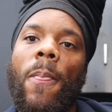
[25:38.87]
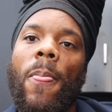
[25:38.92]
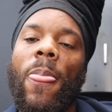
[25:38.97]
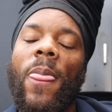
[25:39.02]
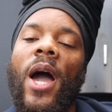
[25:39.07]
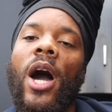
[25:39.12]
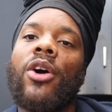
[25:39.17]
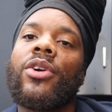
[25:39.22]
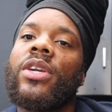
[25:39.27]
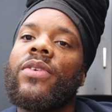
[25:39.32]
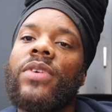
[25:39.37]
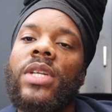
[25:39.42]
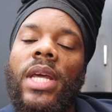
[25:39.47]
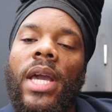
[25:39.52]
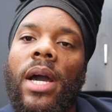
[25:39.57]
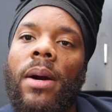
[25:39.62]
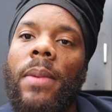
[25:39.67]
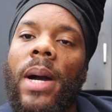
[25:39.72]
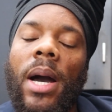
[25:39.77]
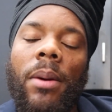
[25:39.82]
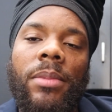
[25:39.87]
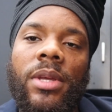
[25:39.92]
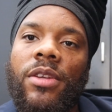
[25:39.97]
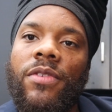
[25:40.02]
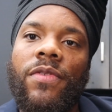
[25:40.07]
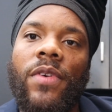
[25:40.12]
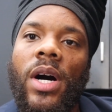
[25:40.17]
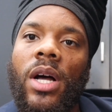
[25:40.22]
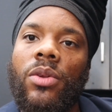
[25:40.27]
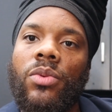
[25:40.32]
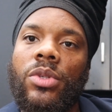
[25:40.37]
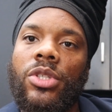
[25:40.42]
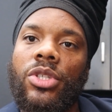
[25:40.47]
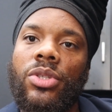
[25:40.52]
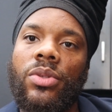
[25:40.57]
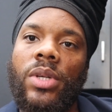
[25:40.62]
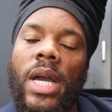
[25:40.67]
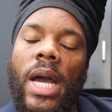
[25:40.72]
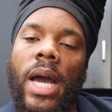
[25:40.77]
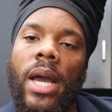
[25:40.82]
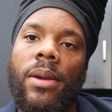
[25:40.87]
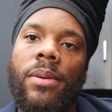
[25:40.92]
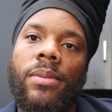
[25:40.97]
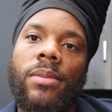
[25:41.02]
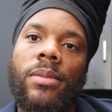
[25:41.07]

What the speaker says: I don't give a damn how many followers you got.